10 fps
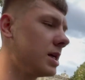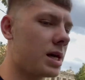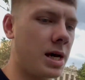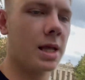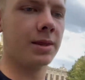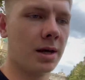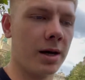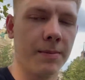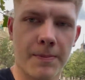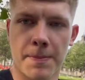And
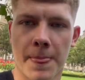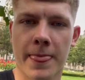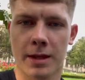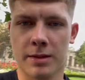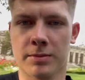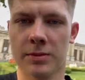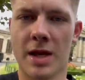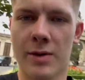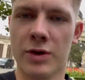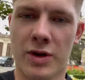
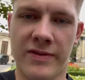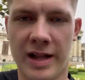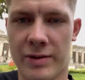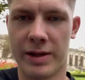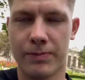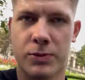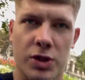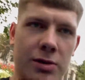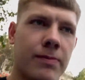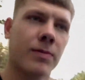yeah, we're not even allowed in.
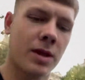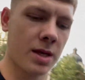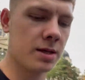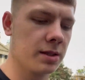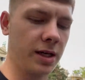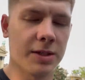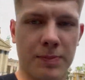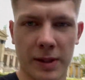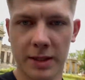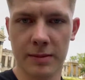So that is
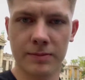peak.